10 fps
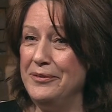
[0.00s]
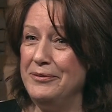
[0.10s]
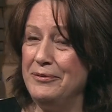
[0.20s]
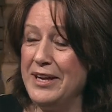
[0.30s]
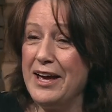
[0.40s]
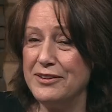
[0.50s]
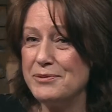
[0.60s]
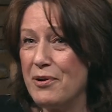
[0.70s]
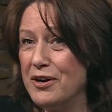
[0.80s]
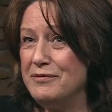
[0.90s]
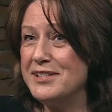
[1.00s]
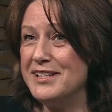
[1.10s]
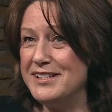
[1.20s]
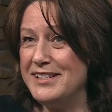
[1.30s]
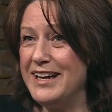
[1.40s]
yeah, there's part of us
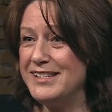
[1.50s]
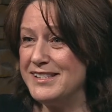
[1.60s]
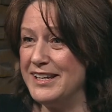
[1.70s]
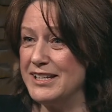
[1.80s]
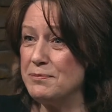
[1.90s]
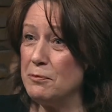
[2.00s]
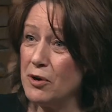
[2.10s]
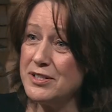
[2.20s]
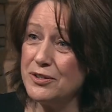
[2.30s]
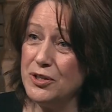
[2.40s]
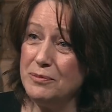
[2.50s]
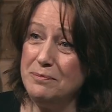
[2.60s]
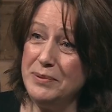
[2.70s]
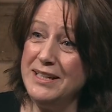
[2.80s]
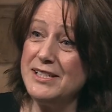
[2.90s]
that does things, but we're also human
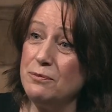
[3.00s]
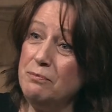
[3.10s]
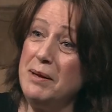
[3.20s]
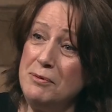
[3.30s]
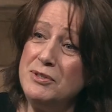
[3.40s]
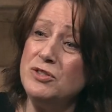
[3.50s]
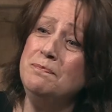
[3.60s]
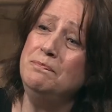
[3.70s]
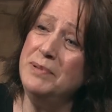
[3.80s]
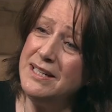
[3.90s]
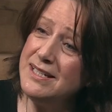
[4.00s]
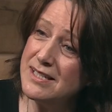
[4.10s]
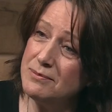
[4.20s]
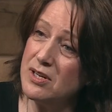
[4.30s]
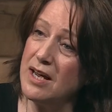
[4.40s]
beings. Maybe we should be
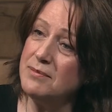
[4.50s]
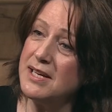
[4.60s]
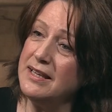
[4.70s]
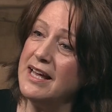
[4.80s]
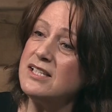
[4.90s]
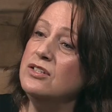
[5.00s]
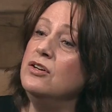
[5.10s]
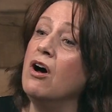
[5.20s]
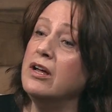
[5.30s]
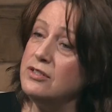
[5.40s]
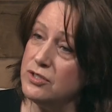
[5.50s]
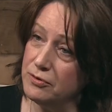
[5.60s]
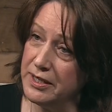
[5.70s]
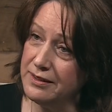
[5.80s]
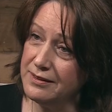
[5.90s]
sometimes, and that's
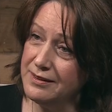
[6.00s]
non-doing,